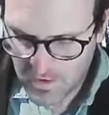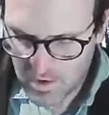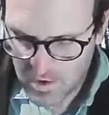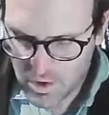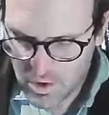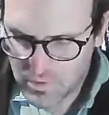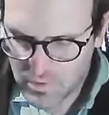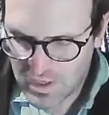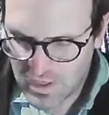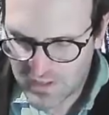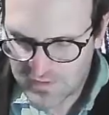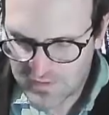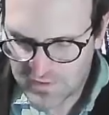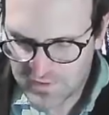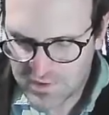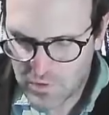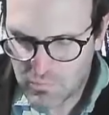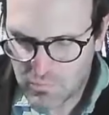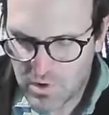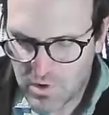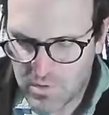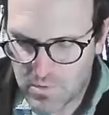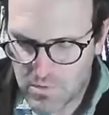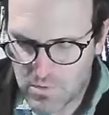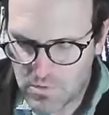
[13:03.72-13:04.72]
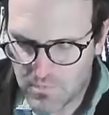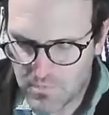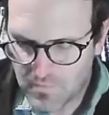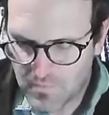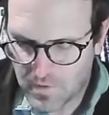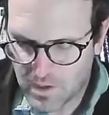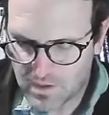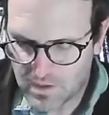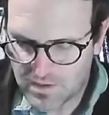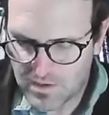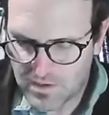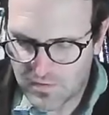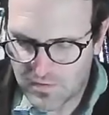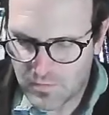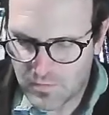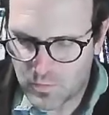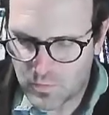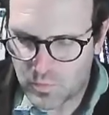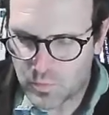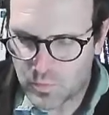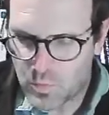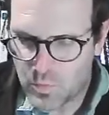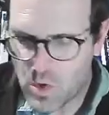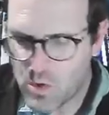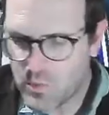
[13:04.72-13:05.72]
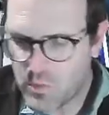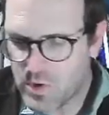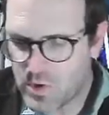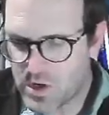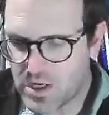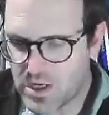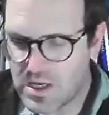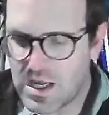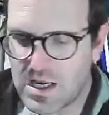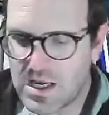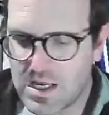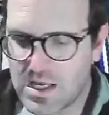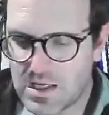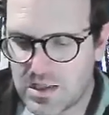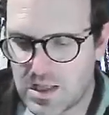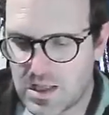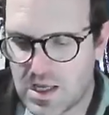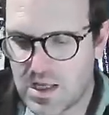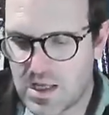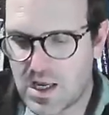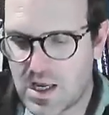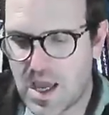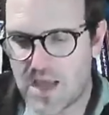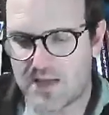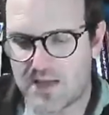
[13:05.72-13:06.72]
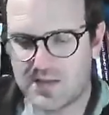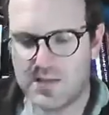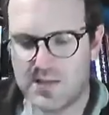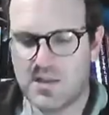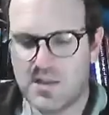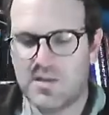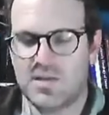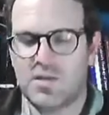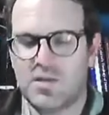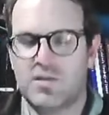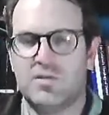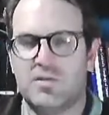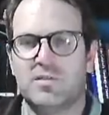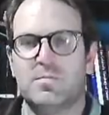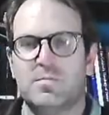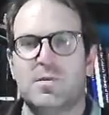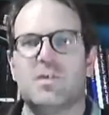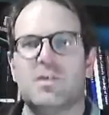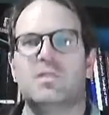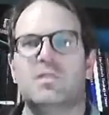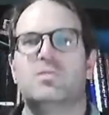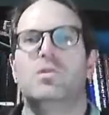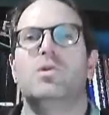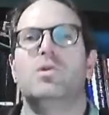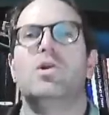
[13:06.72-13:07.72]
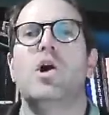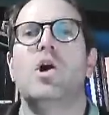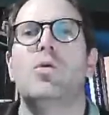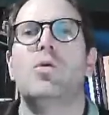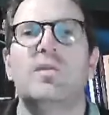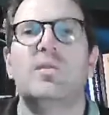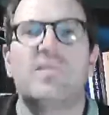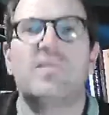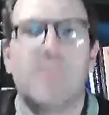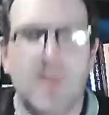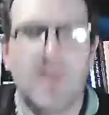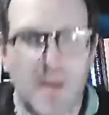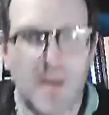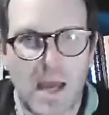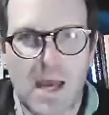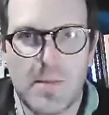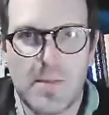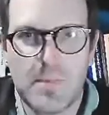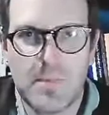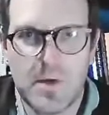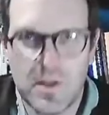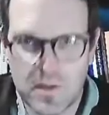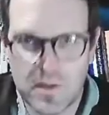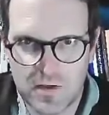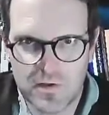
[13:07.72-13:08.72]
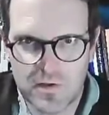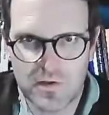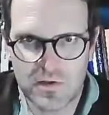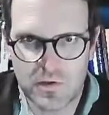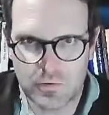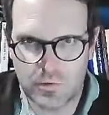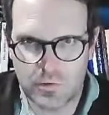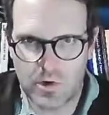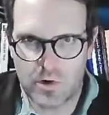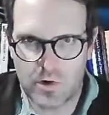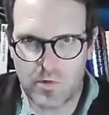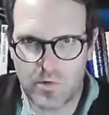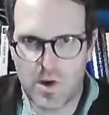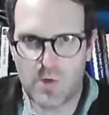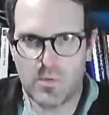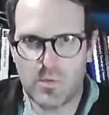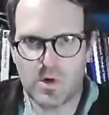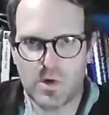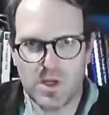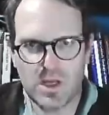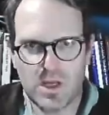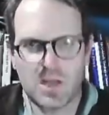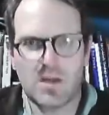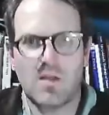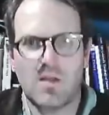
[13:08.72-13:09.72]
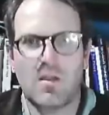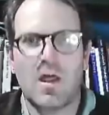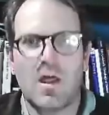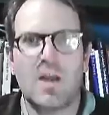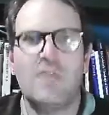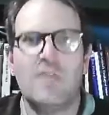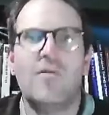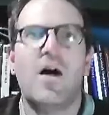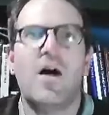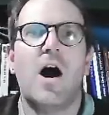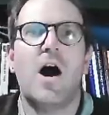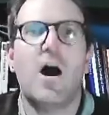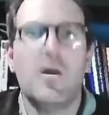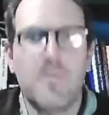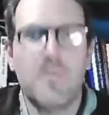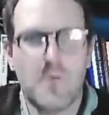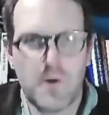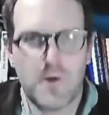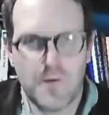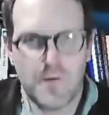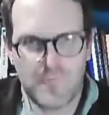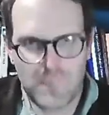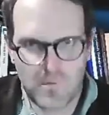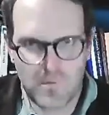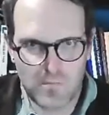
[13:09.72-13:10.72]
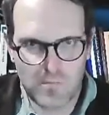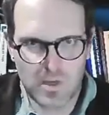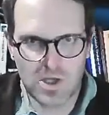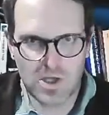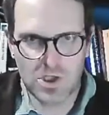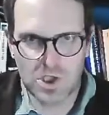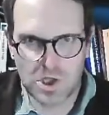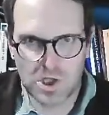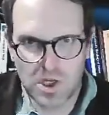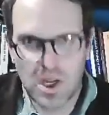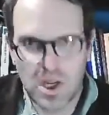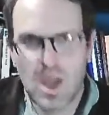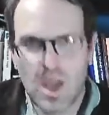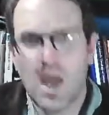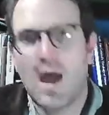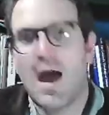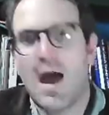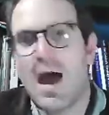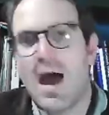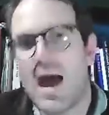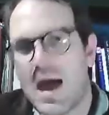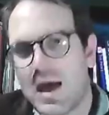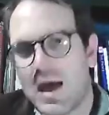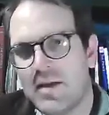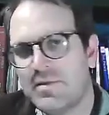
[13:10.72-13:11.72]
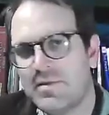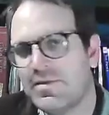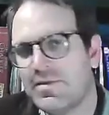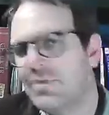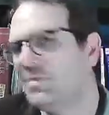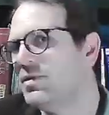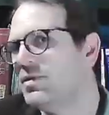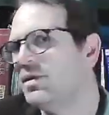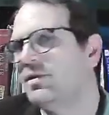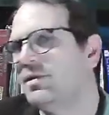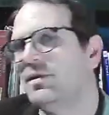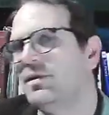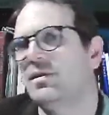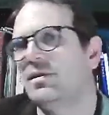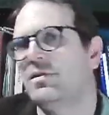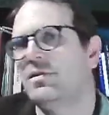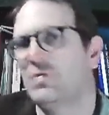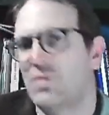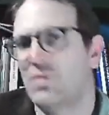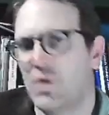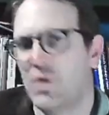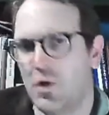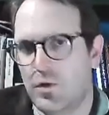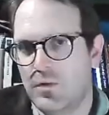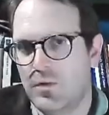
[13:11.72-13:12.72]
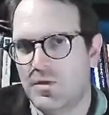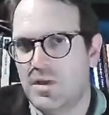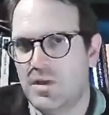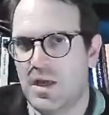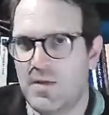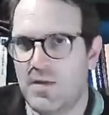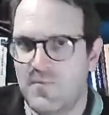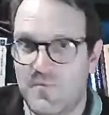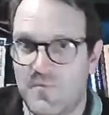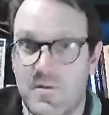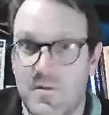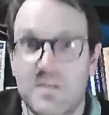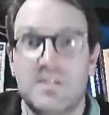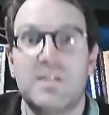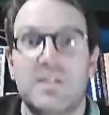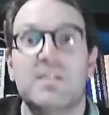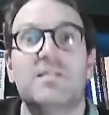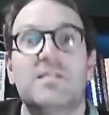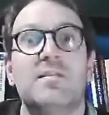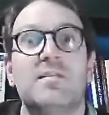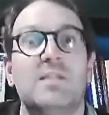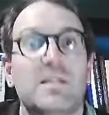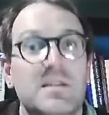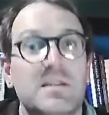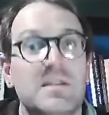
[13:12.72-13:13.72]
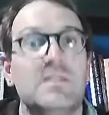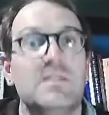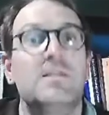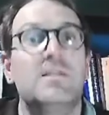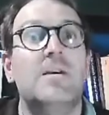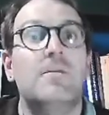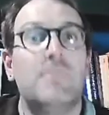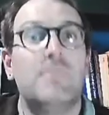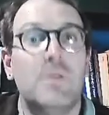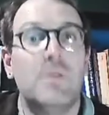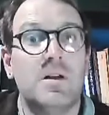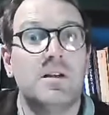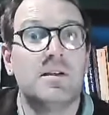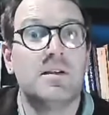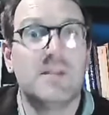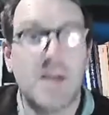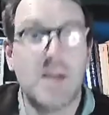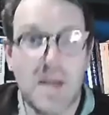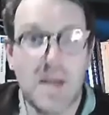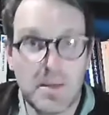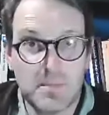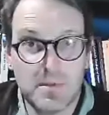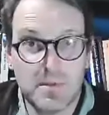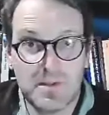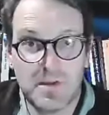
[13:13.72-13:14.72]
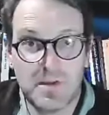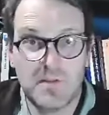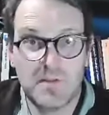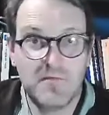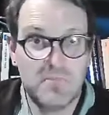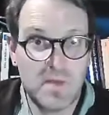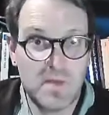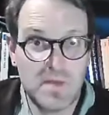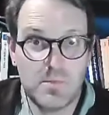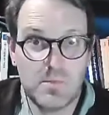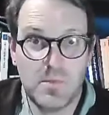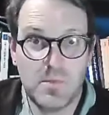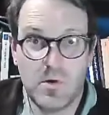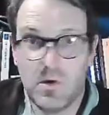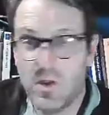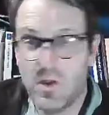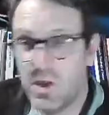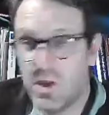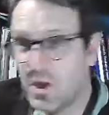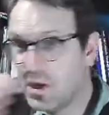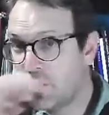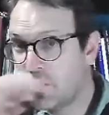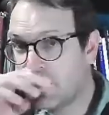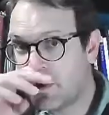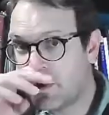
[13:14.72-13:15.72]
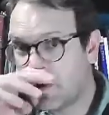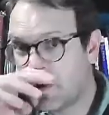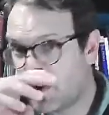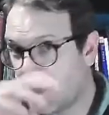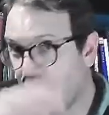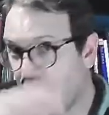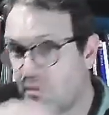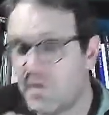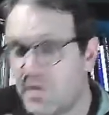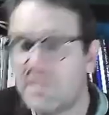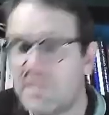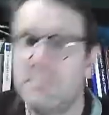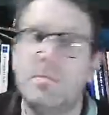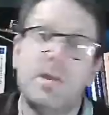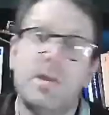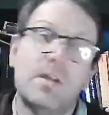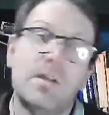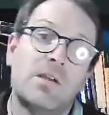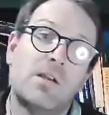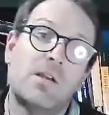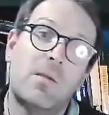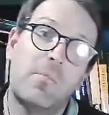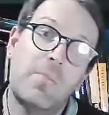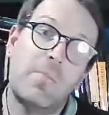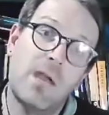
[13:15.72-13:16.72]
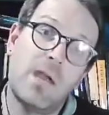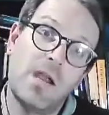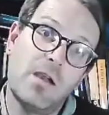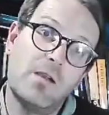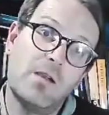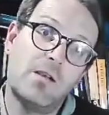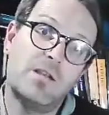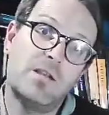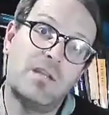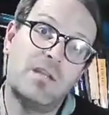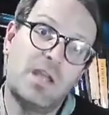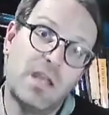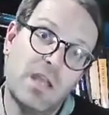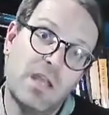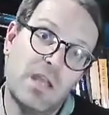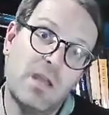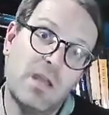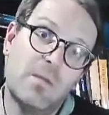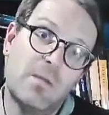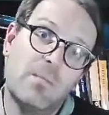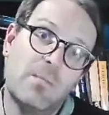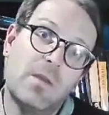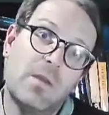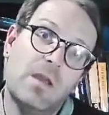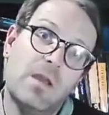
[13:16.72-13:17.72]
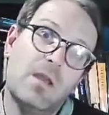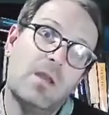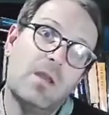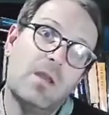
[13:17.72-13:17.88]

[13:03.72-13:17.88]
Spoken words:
Okay, so we move on. So what we're getting then as listeners, because we know what's going to happen in the story, right? We're getting a lot of other information as Odysseus goes and visits these different types of people. They're always being compared to him